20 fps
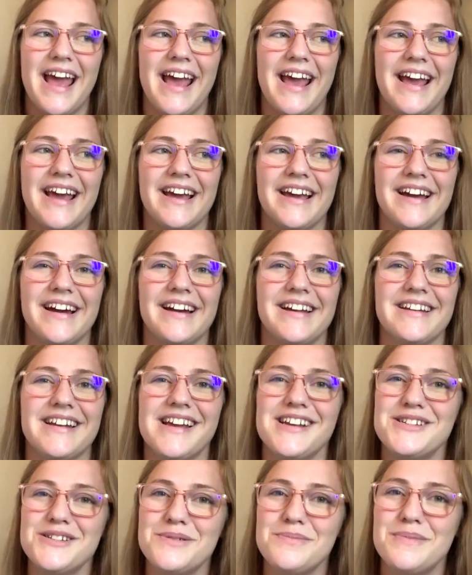And I
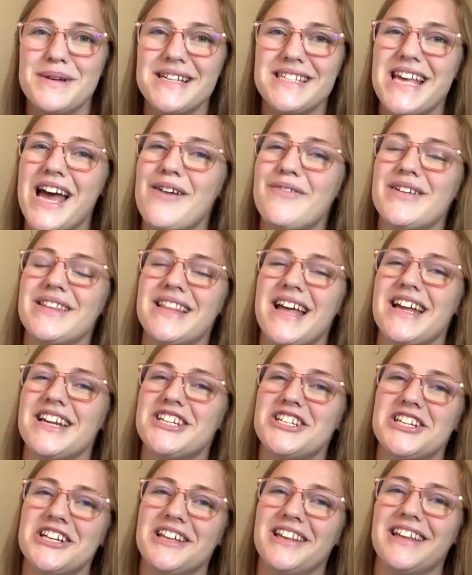do miss having that
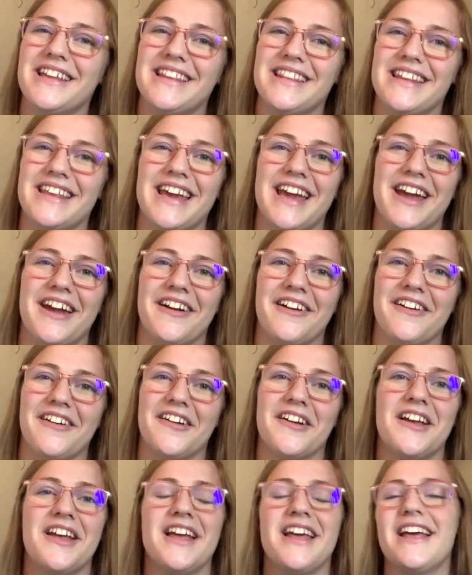chill in the air
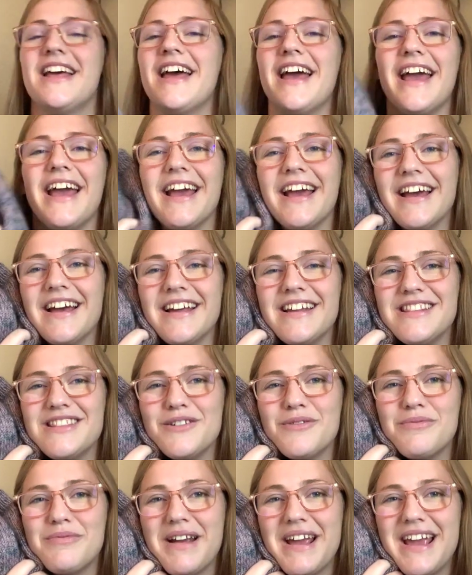and
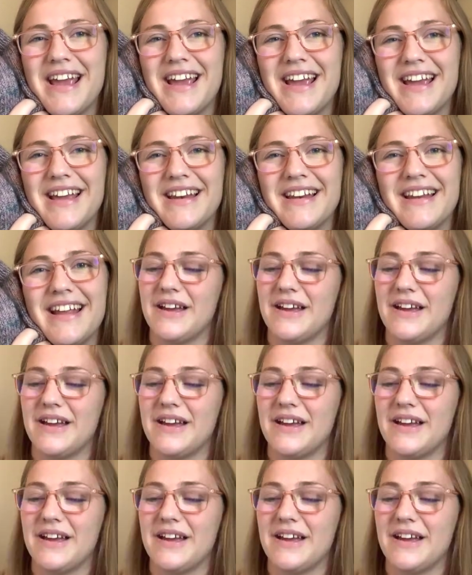the rain.